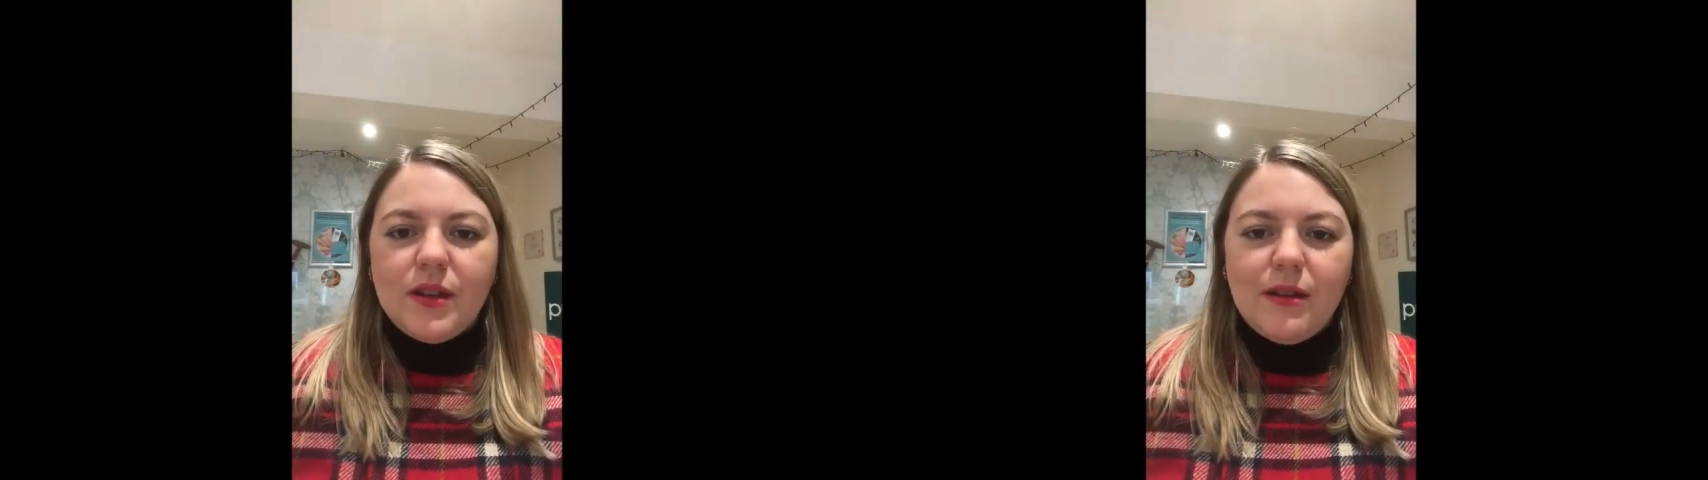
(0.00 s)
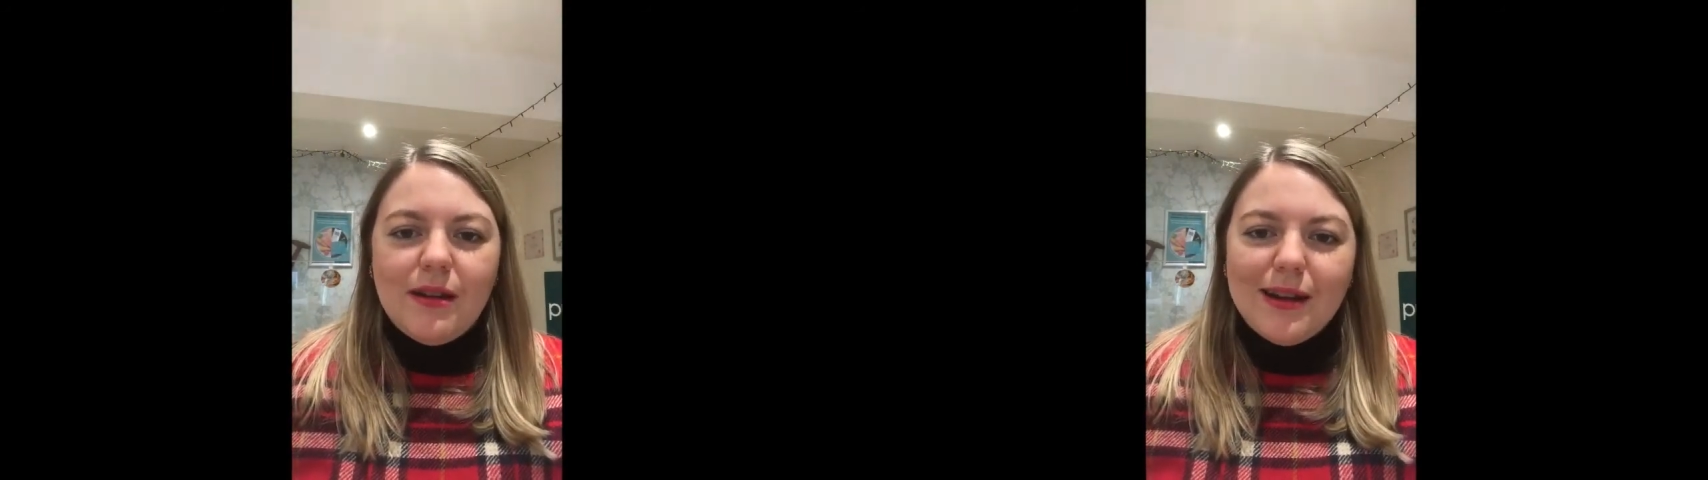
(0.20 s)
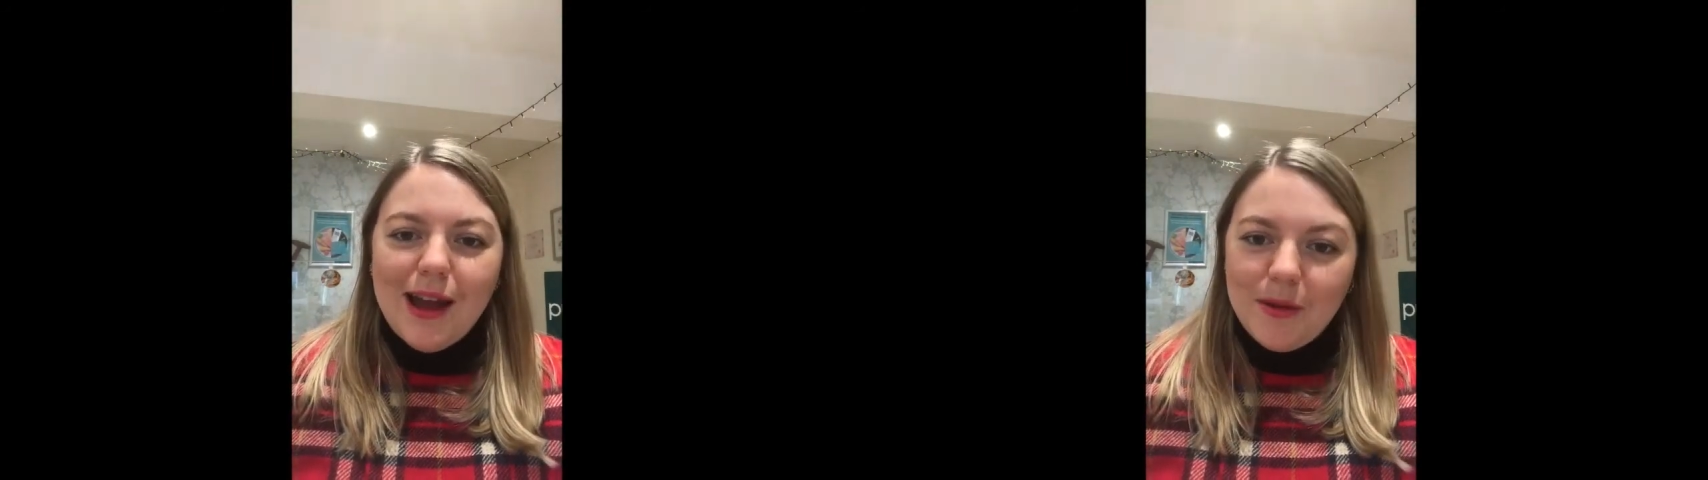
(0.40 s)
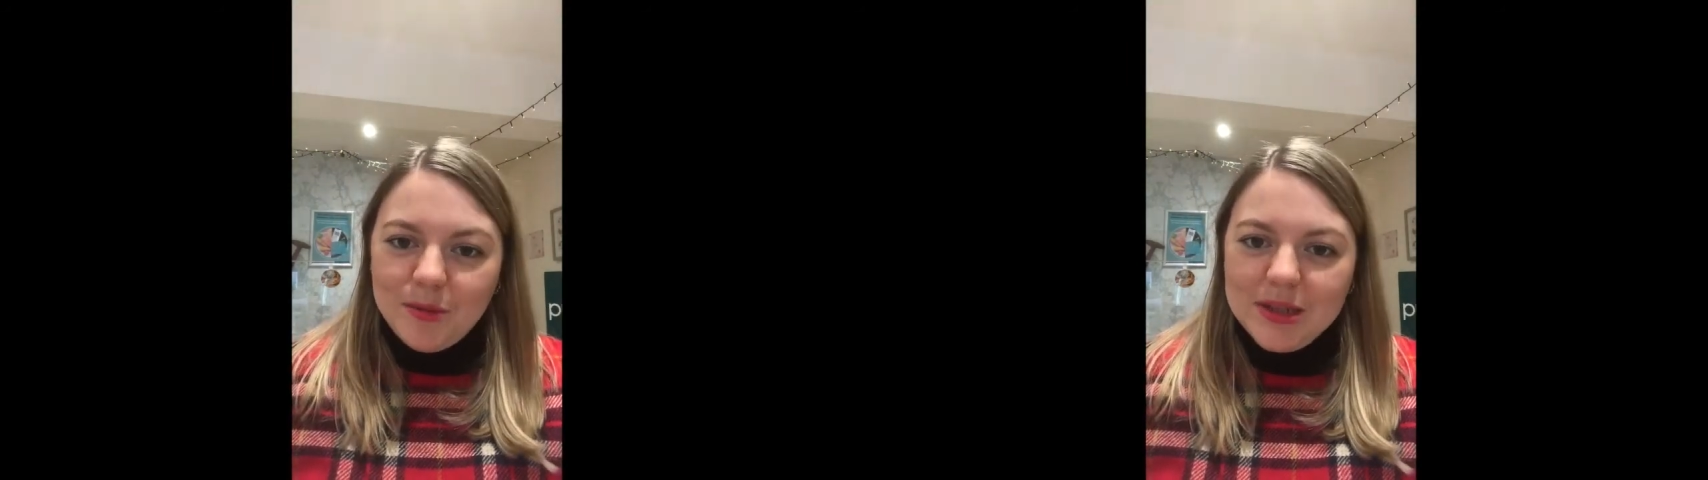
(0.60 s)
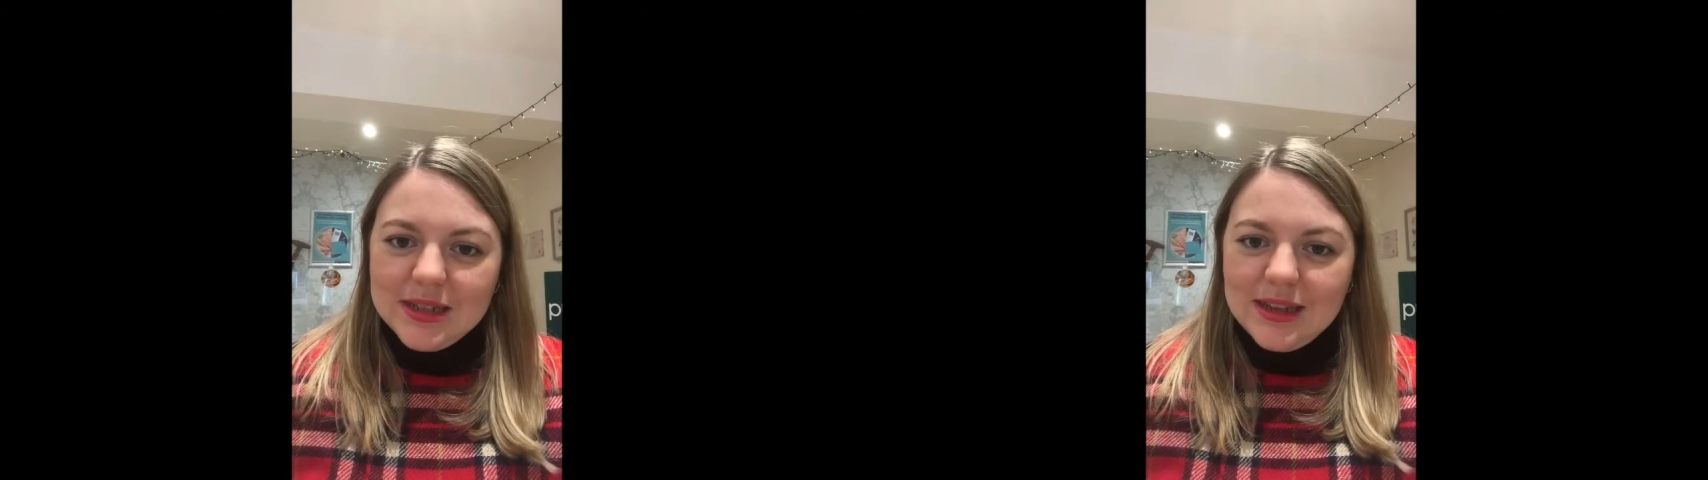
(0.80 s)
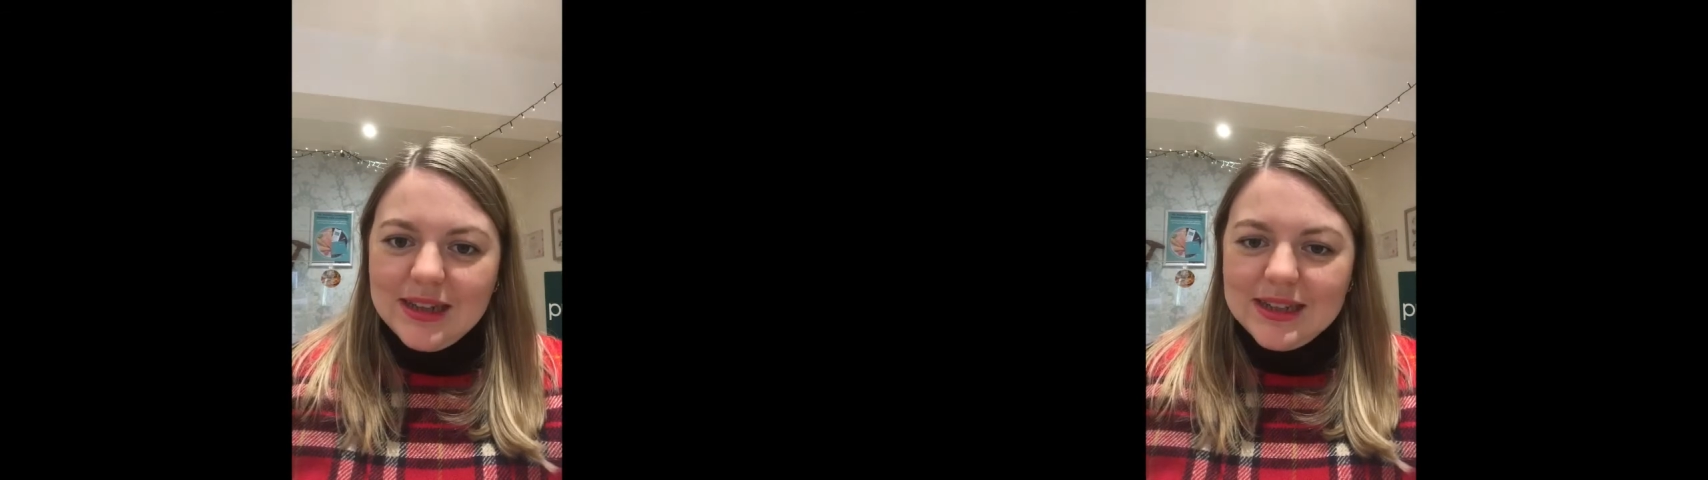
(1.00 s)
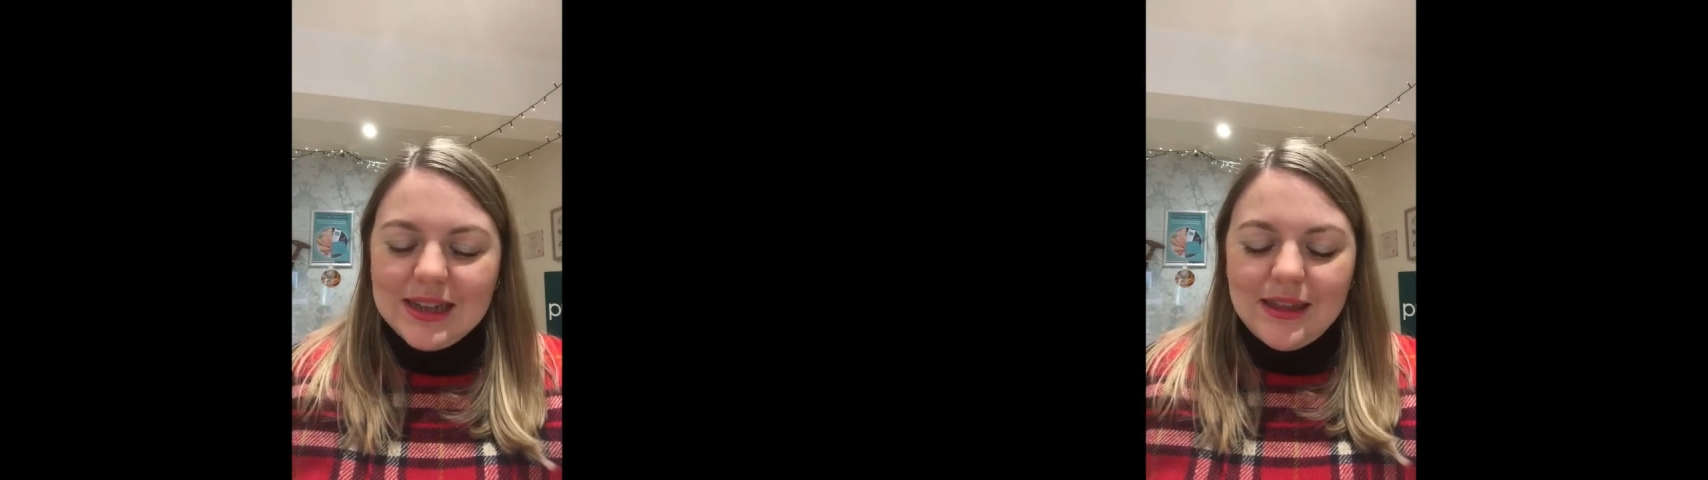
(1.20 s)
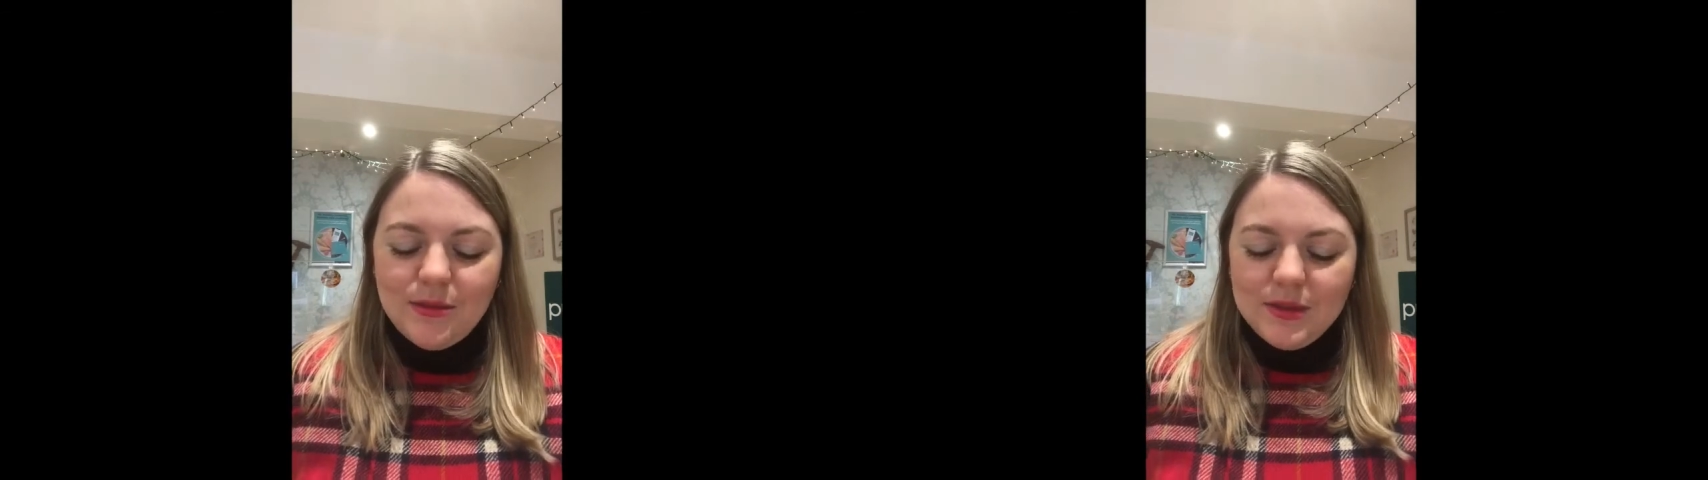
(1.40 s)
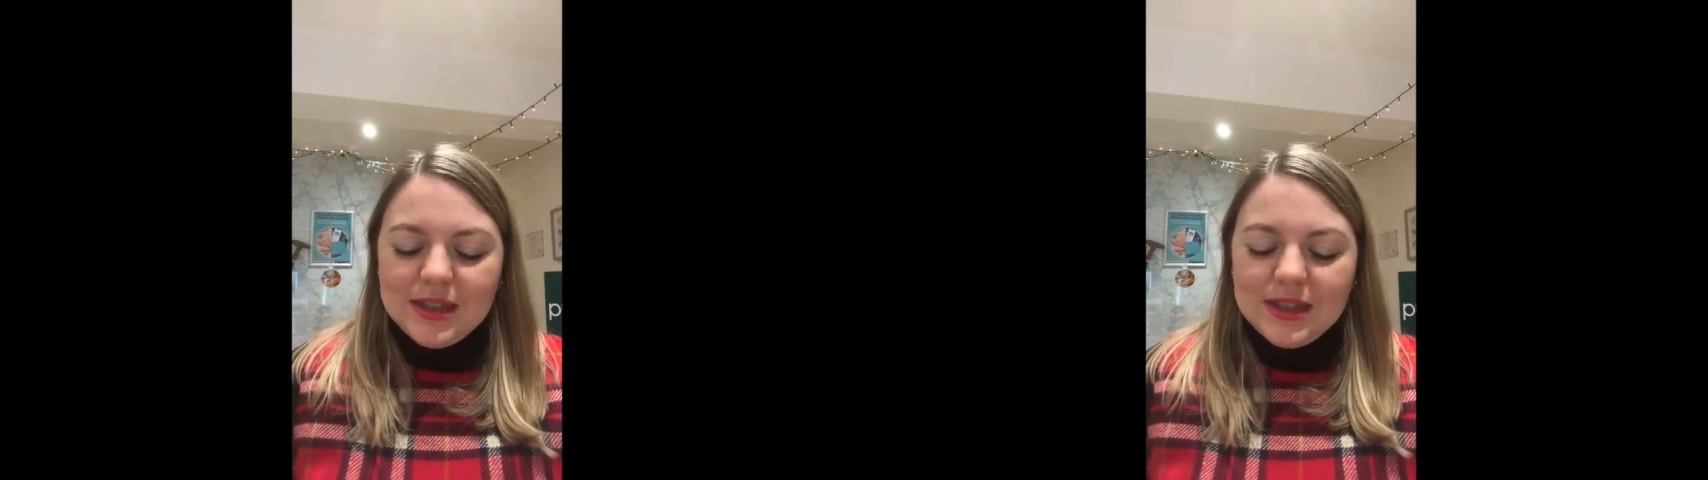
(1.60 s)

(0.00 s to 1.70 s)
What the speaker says: and I would be delighted to get those